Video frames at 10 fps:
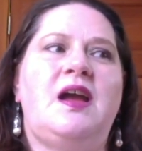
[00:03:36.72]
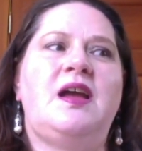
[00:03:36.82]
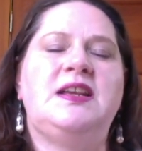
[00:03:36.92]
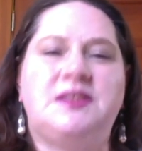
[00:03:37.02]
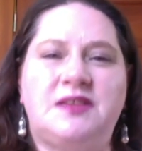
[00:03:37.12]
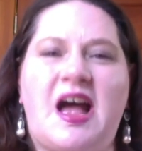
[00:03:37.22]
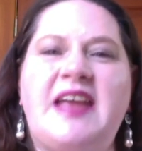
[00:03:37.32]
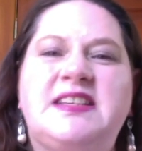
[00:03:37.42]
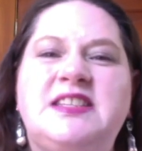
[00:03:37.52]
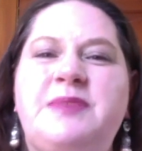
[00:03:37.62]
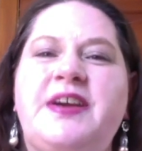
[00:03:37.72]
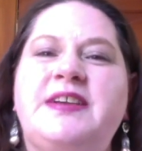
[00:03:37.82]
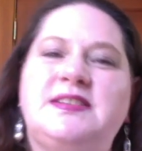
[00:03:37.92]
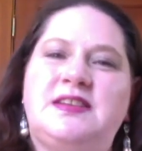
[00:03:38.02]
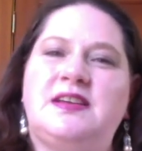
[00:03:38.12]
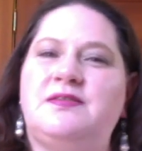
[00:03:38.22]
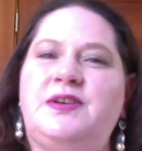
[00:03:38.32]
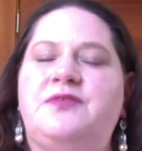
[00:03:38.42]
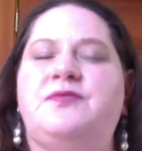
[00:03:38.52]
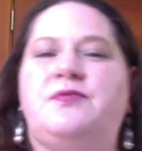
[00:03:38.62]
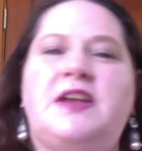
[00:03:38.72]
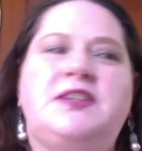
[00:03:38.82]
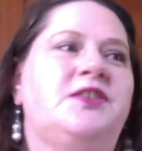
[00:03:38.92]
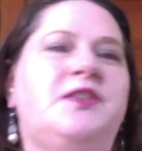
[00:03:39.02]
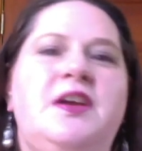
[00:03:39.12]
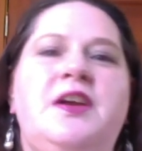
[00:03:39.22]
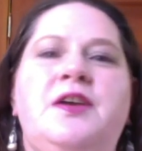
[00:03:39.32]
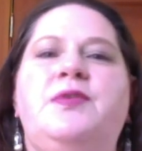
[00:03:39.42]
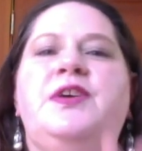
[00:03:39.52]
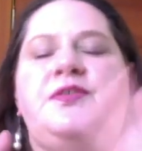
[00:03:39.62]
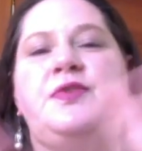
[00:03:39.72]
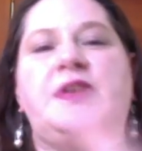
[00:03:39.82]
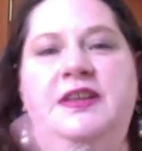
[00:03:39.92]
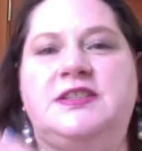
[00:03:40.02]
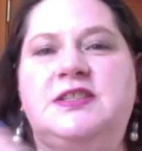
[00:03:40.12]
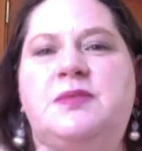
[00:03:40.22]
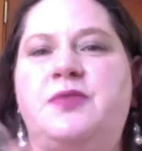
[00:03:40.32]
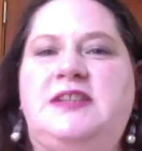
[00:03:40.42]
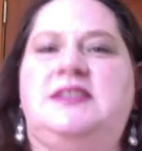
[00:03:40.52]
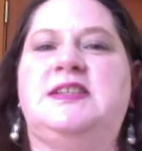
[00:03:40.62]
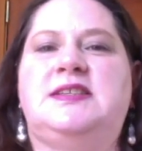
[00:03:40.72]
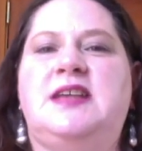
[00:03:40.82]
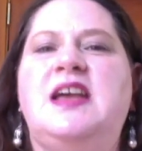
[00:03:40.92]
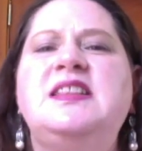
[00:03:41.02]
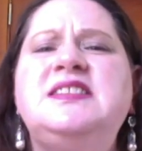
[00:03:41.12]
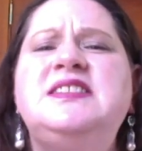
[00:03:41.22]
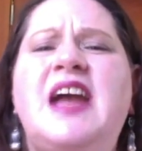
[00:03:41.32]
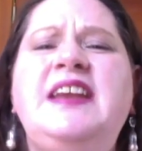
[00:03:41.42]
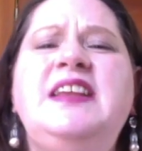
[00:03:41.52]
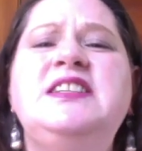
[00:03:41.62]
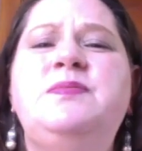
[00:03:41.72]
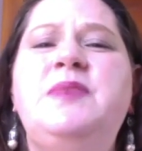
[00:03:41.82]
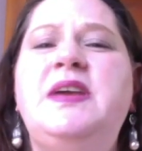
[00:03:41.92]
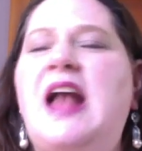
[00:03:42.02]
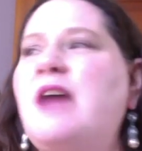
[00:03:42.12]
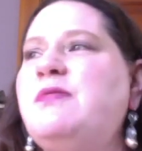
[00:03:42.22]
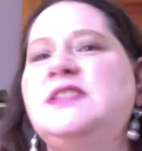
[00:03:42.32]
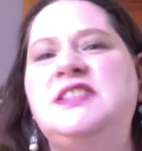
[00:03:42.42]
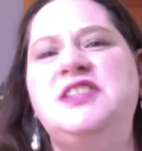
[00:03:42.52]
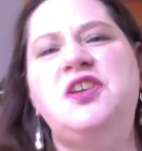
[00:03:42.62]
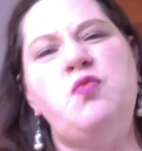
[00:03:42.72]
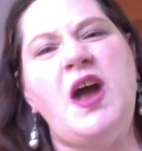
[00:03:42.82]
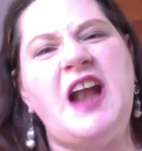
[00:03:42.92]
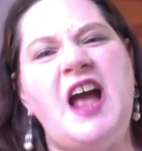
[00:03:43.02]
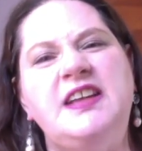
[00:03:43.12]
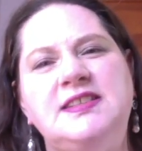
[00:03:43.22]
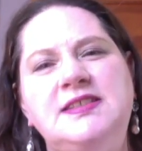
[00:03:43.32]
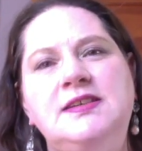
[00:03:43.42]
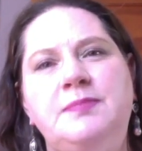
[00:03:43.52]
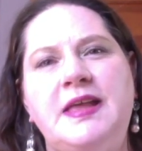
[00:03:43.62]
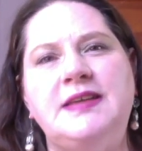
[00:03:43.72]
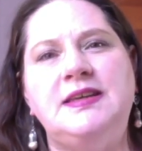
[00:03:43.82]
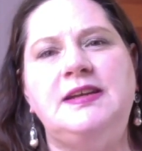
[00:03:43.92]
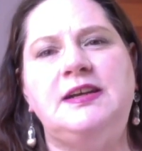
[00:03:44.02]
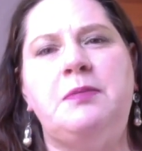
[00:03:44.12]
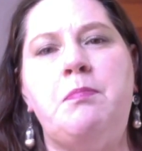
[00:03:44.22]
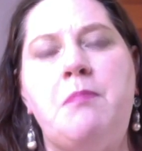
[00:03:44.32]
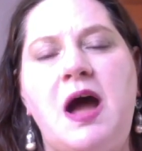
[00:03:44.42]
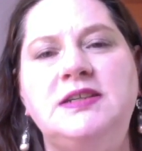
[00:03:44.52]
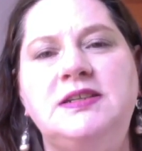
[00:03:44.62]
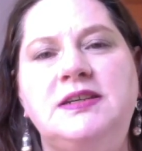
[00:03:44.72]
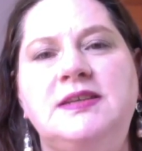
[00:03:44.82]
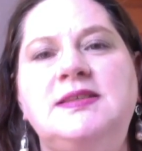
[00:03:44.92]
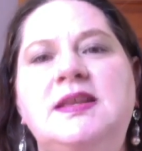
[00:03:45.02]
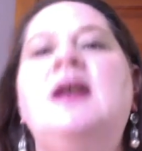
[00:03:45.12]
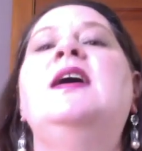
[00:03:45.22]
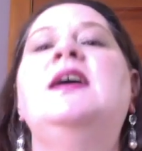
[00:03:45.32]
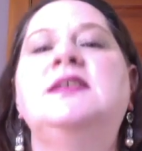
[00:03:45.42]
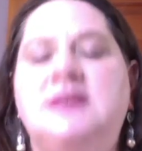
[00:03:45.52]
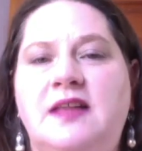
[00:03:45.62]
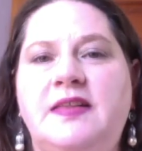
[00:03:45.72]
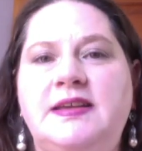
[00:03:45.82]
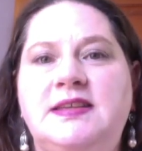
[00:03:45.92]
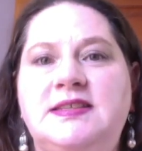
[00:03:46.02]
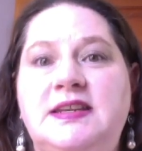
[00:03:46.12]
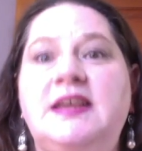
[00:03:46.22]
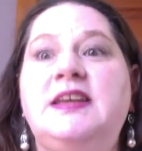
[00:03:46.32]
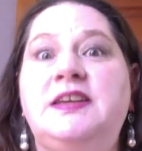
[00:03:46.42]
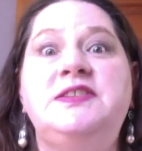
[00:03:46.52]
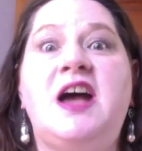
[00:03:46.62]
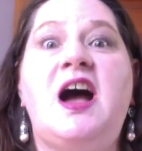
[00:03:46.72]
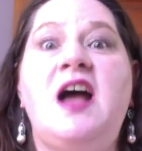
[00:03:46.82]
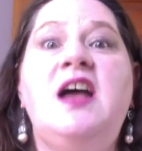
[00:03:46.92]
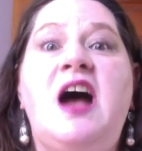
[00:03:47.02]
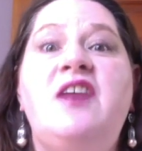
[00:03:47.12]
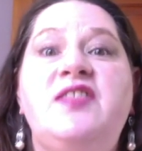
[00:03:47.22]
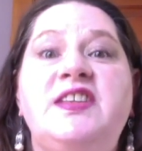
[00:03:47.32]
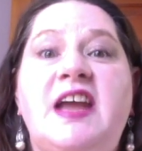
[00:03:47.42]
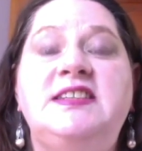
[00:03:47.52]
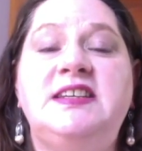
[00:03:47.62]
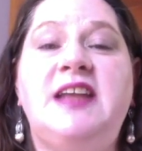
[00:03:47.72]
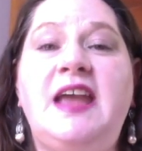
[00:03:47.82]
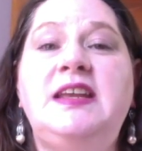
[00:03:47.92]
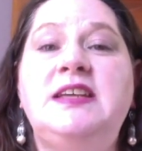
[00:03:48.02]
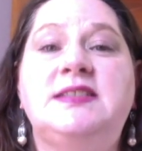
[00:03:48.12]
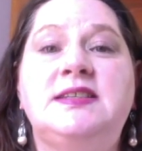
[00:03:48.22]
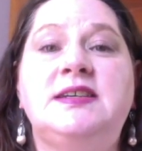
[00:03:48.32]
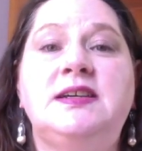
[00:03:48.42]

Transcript: is I experienced with Rachel with religious prejudice tiniest bit, I was still white. I could still blend in in homogenous Salt Lake City, Utah of the 1980s